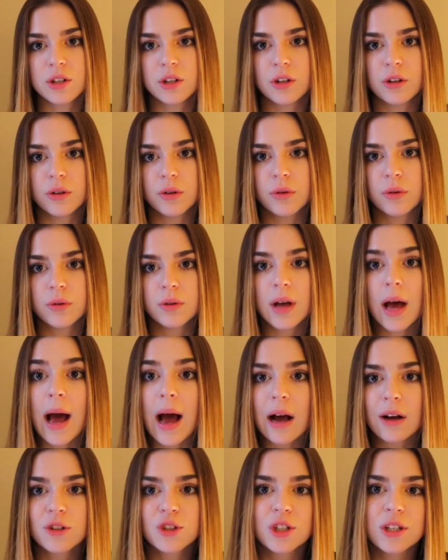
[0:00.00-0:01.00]
to
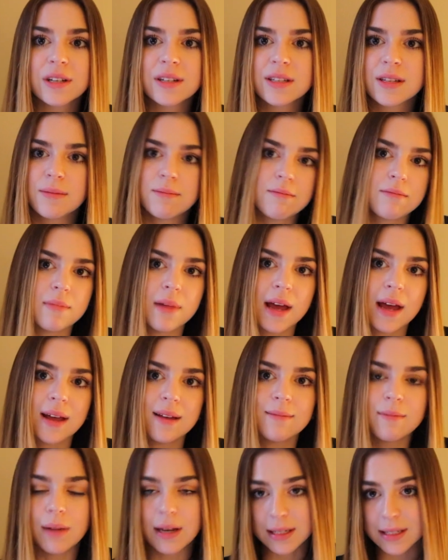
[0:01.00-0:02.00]
actually
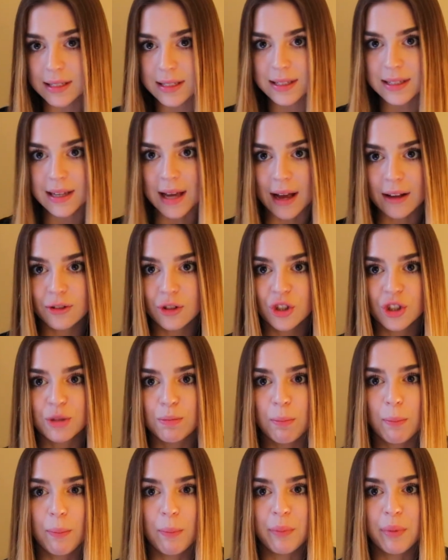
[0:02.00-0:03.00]
submit my
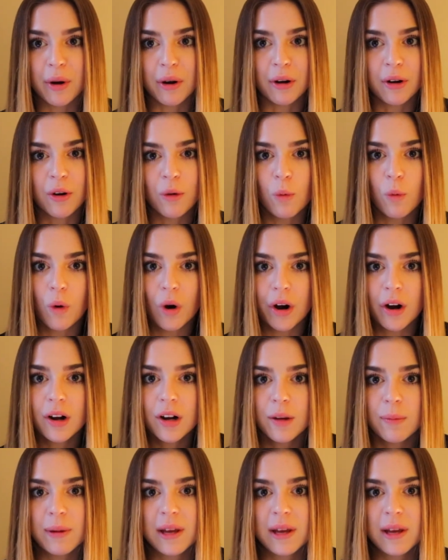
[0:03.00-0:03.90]
sketchbook work